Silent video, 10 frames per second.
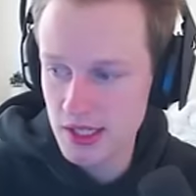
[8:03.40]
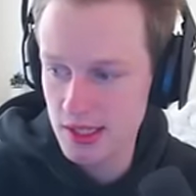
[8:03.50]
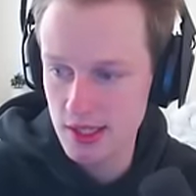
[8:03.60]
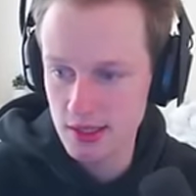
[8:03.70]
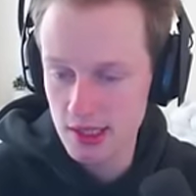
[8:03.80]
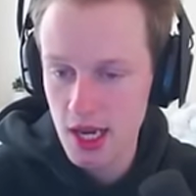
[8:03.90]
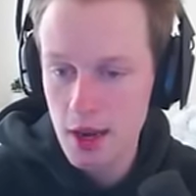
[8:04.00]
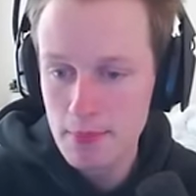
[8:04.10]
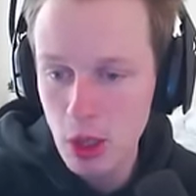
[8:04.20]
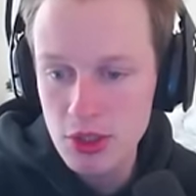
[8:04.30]
is.
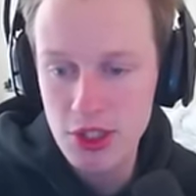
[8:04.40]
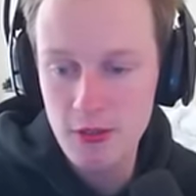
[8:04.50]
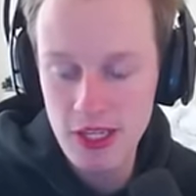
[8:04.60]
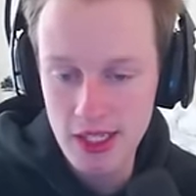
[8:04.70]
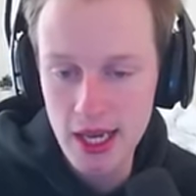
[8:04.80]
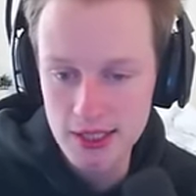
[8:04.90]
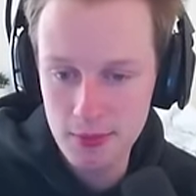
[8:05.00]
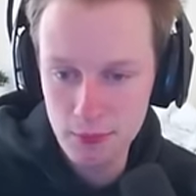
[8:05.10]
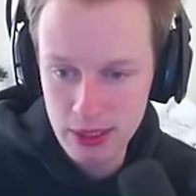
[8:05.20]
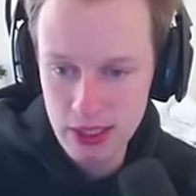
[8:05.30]
Most of his S
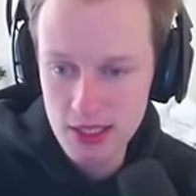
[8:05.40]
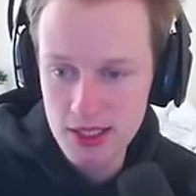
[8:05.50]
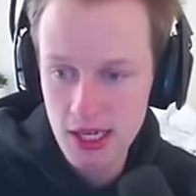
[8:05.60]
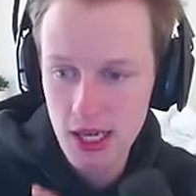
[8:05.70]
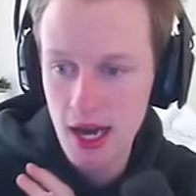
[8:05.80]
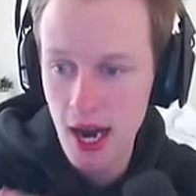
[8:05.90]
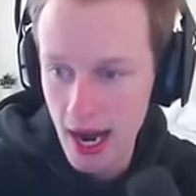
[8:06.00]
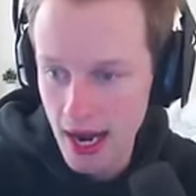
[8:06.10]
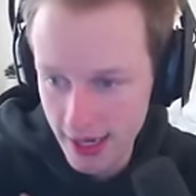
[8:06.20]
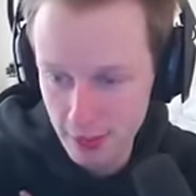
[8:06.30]
M Ps
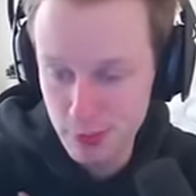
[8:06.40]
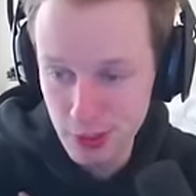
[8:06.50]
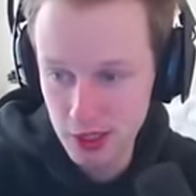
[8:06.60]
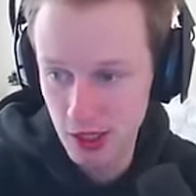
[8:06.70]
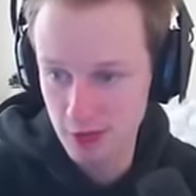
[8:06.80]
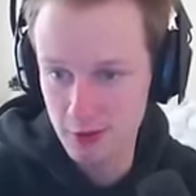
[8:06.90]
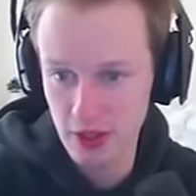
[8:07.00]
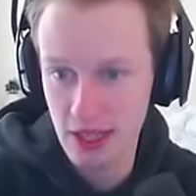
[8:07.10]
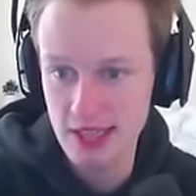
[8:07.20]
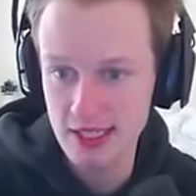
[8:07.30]
I have been on for the
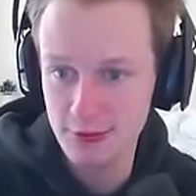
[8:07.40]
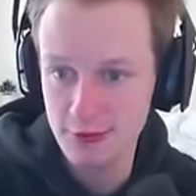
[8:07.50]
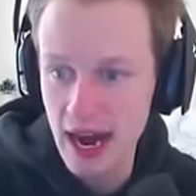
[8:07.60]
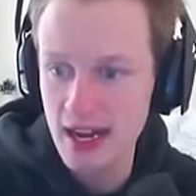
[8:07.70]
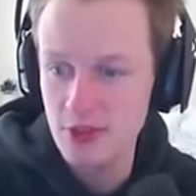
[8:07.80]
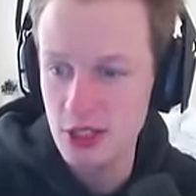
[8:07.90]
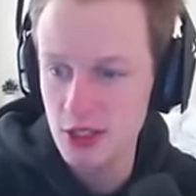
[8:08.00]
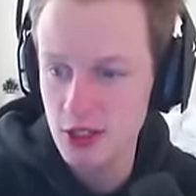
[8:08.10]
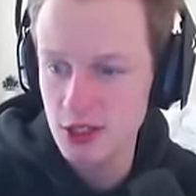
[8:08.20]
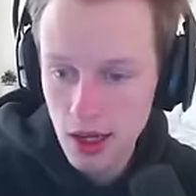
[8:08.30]
last five
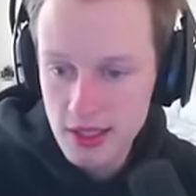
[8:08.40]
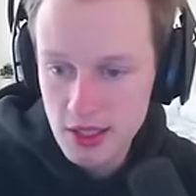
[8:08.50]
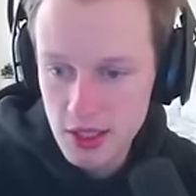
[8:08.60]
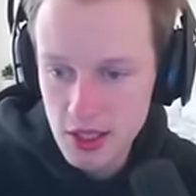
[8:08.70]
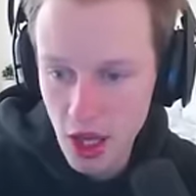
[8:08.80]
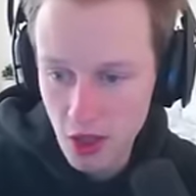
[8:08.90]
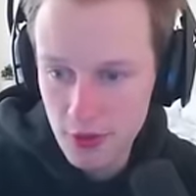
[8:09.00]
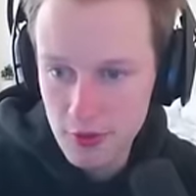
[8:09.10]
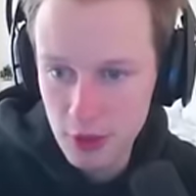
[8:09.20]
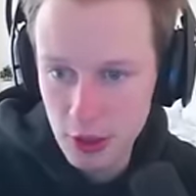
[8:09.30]
years. Is this another
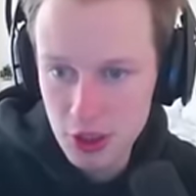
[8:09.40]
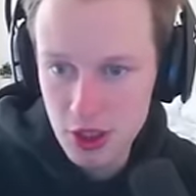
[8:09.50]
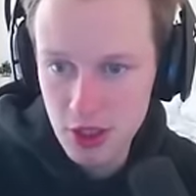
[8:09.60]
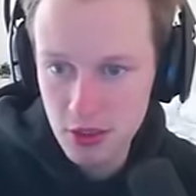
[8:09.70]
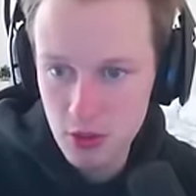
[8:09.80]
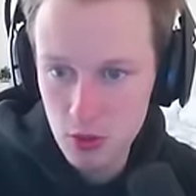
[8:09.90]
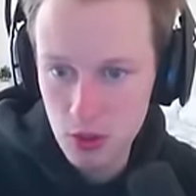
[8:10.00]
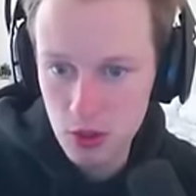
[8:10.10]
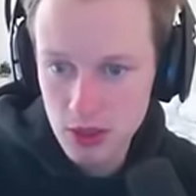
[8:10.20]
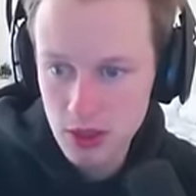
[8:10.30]
version of the
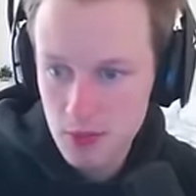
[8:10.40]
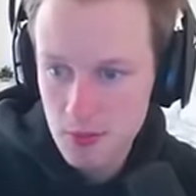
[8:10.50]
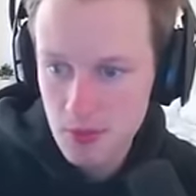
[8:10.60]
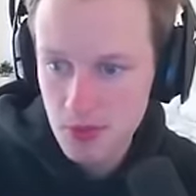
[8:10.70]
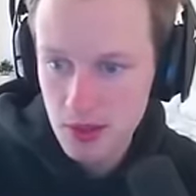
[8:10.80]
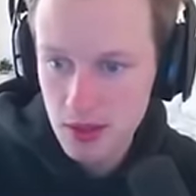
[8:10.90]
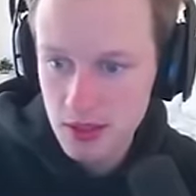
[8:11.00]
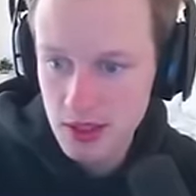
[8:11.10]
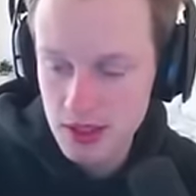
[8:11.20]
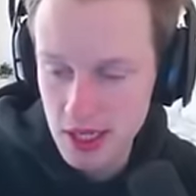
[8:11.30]
world?
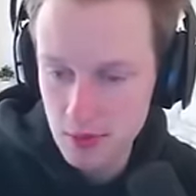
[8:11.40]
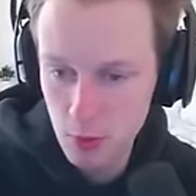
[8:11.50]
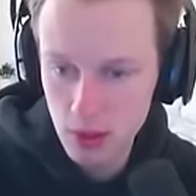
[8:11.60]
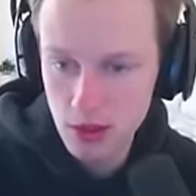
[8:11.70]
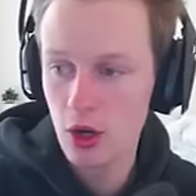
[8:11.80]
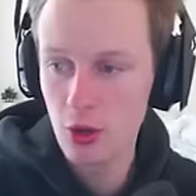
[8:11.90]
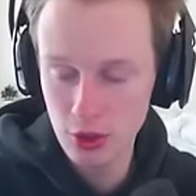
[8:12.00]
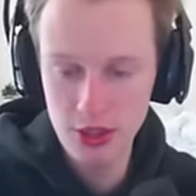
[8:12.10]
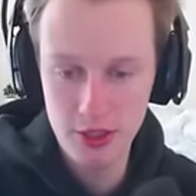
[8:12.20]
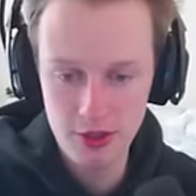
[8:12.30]
The same world?
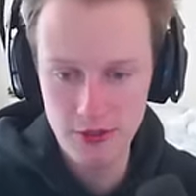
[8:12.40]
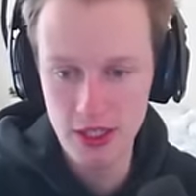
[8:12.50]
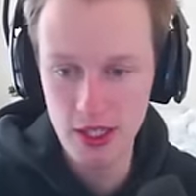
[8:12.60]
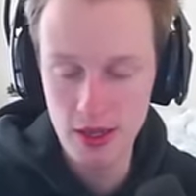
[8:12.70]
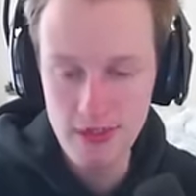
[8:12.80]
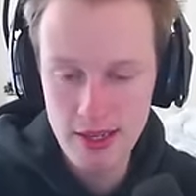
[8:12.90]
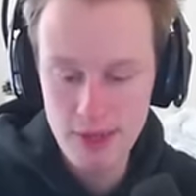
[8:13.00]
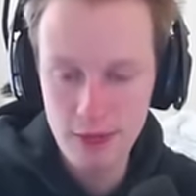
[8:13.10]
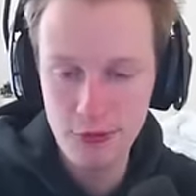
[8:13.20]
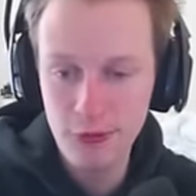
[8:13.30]
Earlier in the video, it might have been
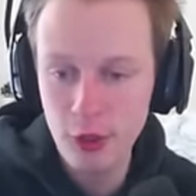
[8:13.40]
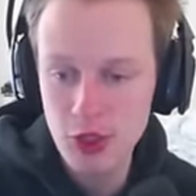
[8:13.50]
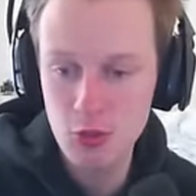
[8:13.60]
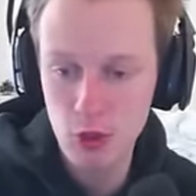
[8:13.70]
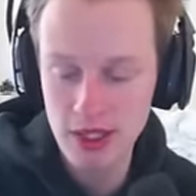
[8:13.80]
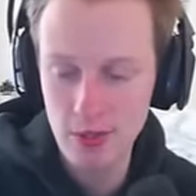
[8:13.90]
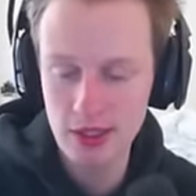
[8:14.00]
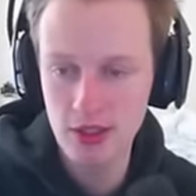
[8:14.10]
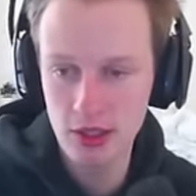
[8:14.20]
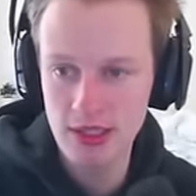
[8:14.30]
the first one that we
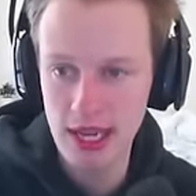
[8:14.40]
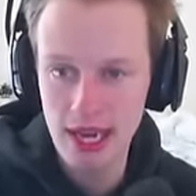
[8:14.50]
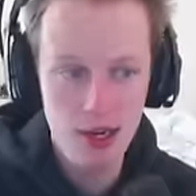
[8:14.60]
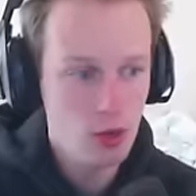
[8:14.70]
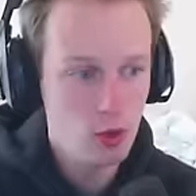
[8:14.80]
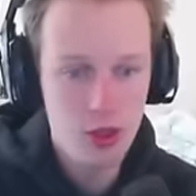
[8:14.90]
looked at with